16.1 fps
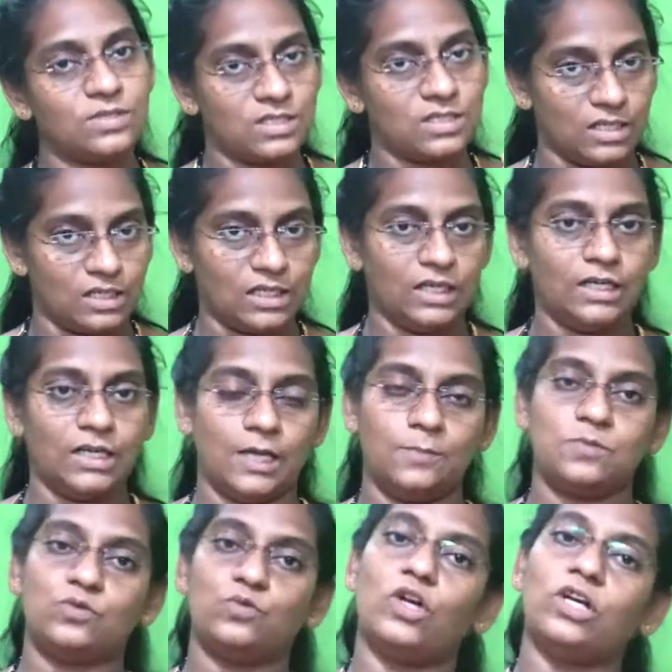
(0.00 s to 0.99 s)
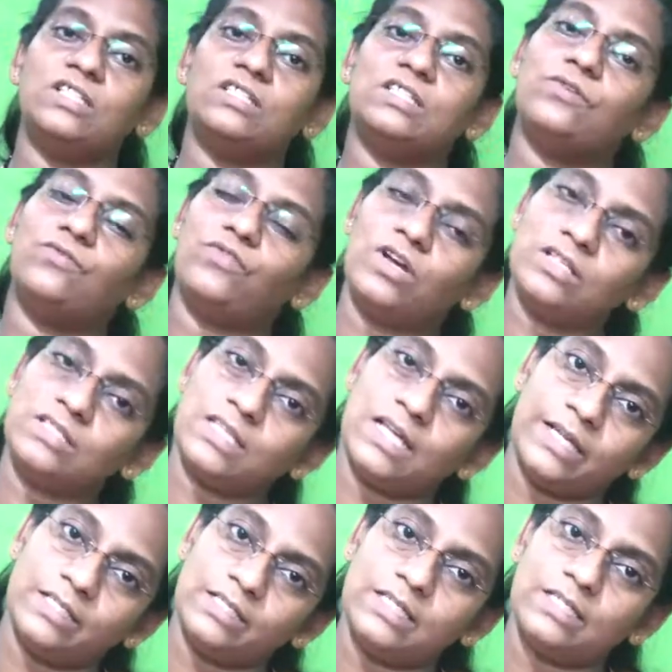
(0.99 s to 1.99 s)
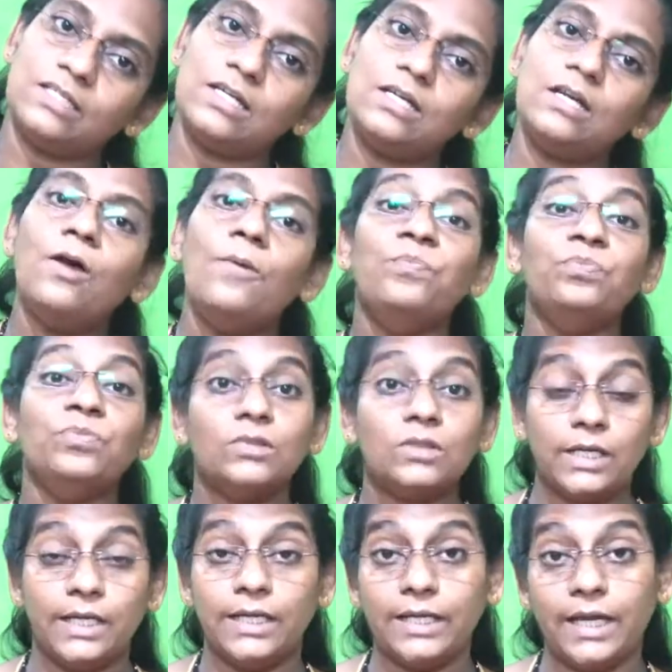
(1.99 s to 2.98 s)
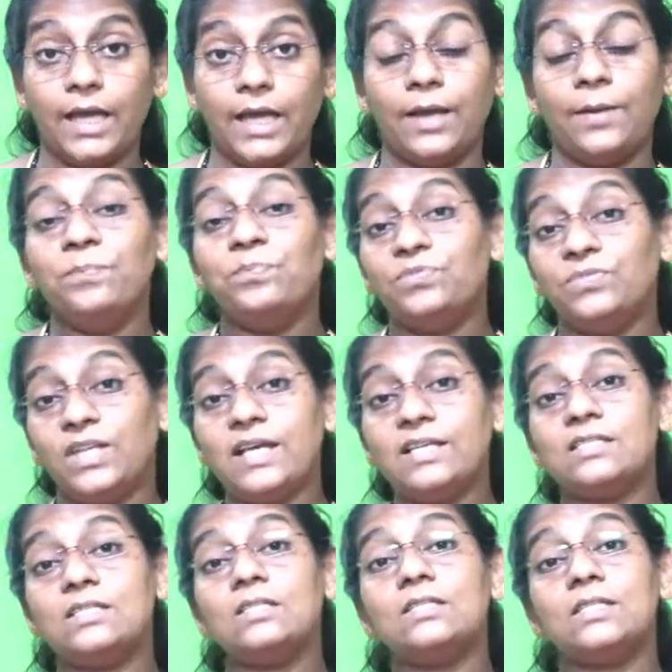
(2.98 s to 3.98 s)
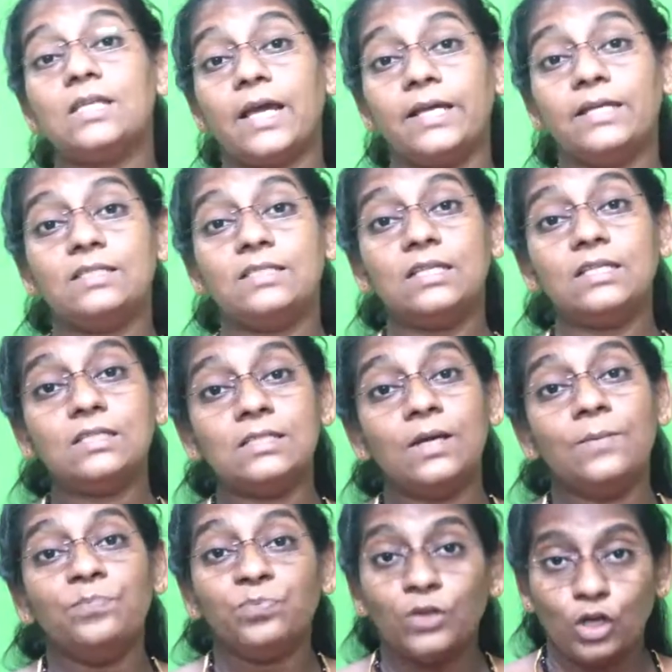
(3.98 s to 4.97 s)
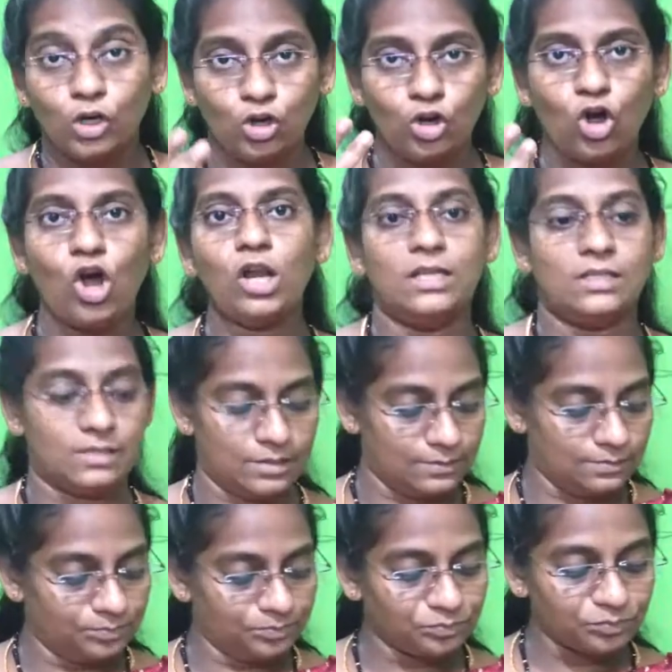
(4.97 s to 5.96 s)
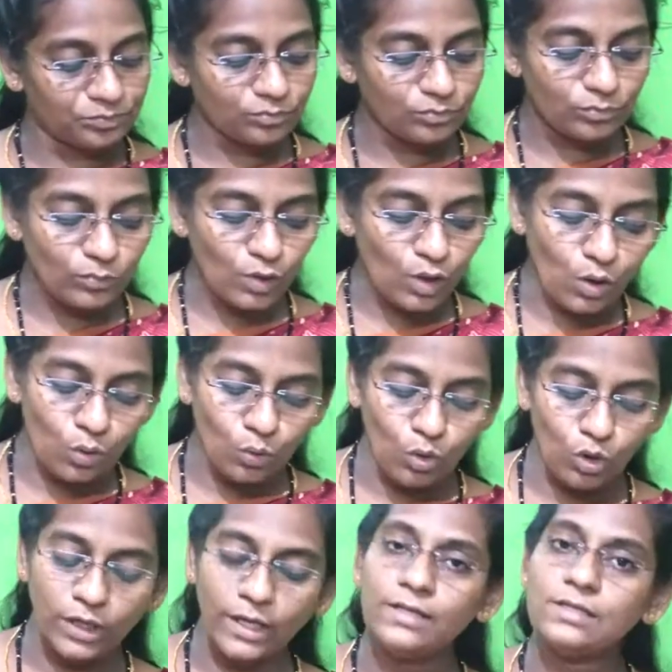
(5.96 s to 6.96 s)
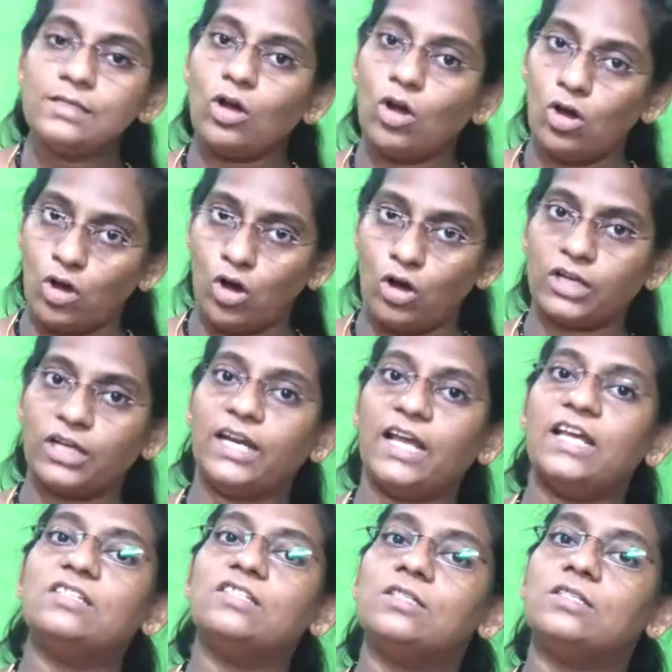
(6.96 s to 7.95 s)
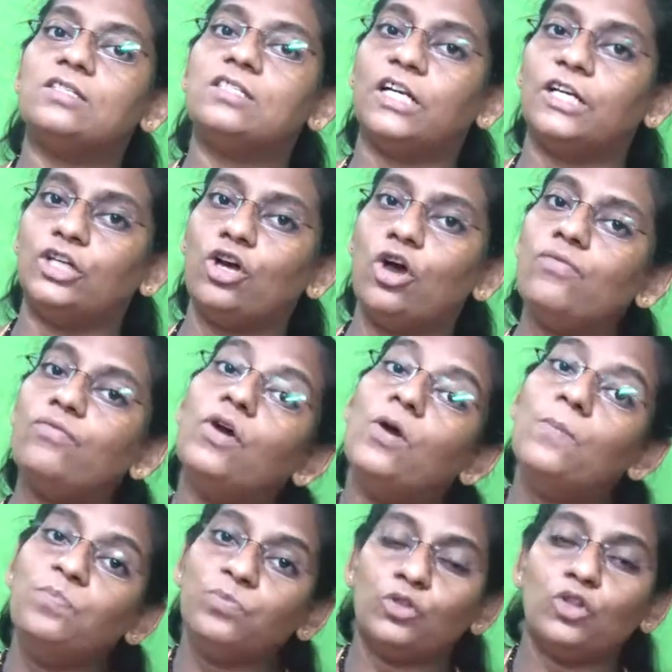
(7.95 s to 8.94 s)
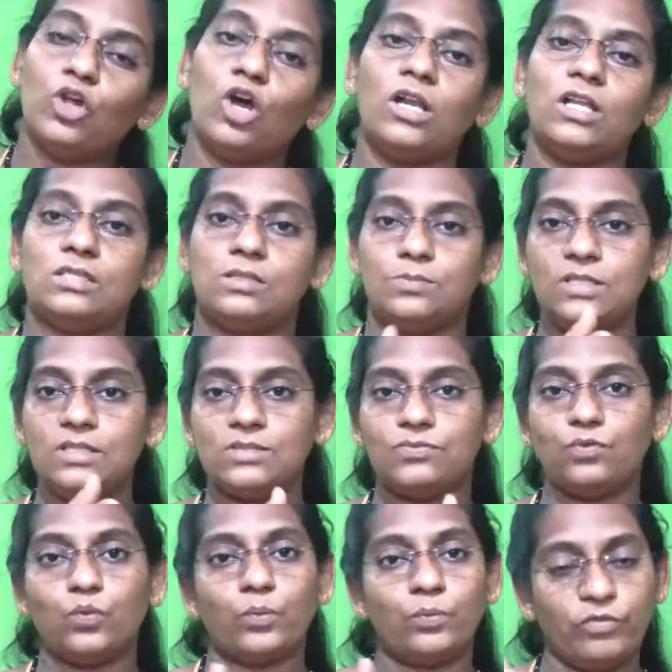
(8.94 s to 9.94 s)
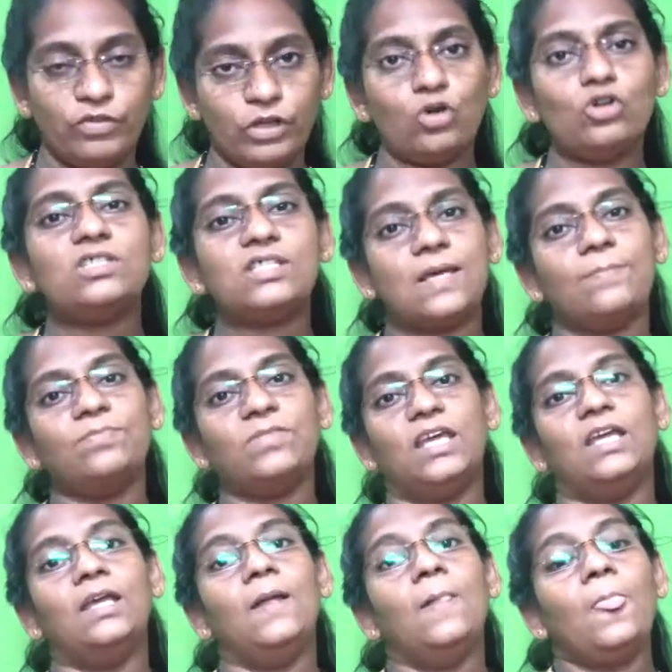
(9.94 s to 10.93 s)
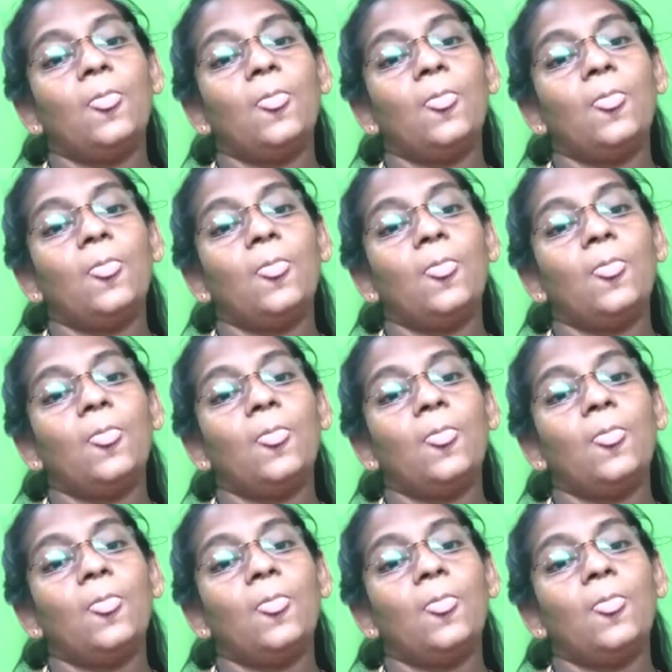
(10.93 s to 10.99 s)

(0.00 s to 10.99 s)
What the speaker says: certain types. What is the first? Science is a thinking. Next, science is knowledge. Okay, organized study of knowledge means we know something